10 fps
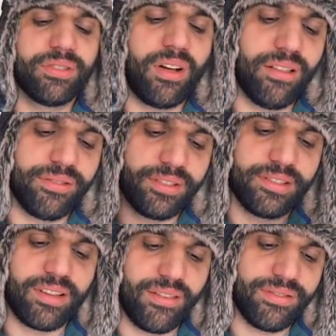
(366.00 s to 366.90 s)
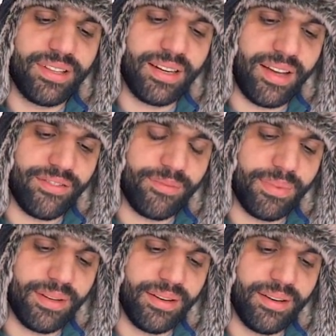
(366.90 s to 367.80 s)
all of the stuff that I've
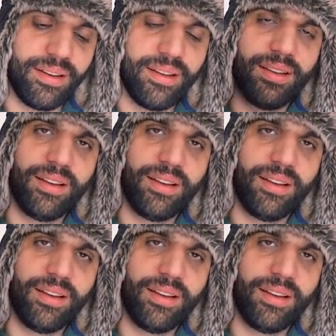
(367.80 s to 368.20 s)
been,